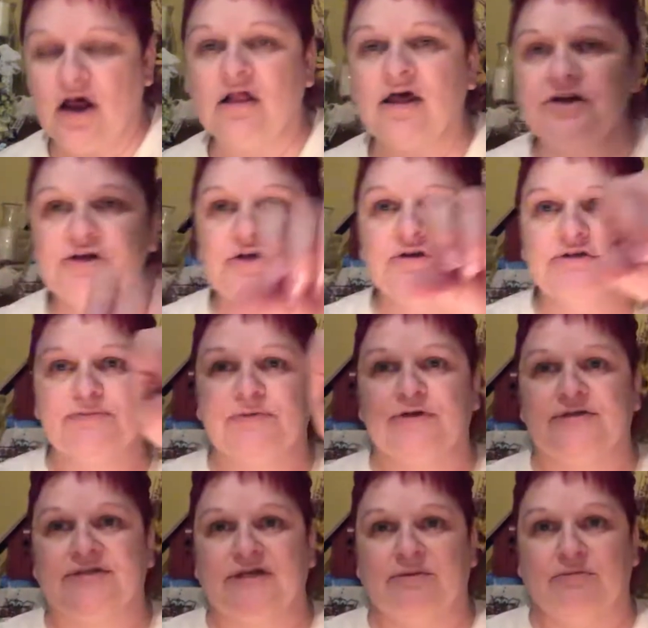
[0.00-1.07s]
all I do is put
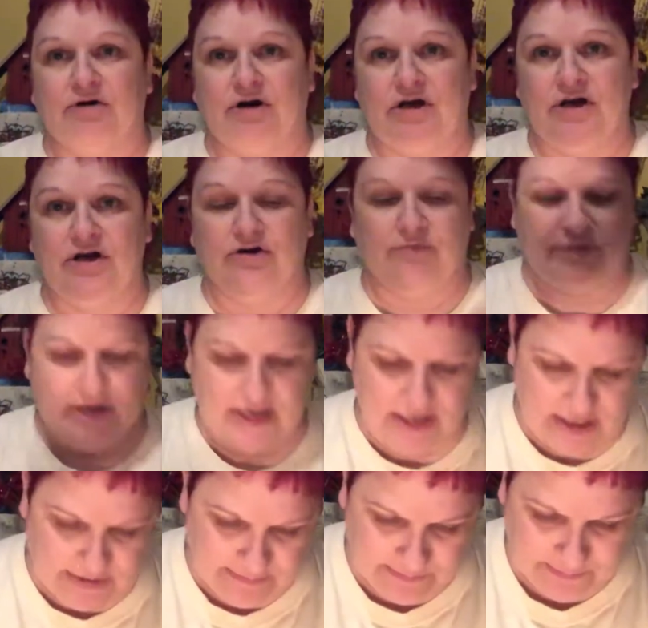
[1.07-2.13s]
some right here on my
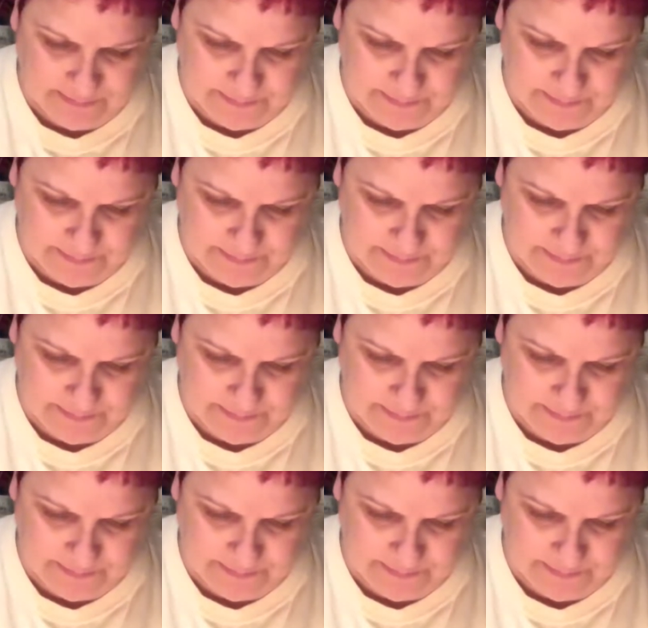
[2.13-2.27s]
hand,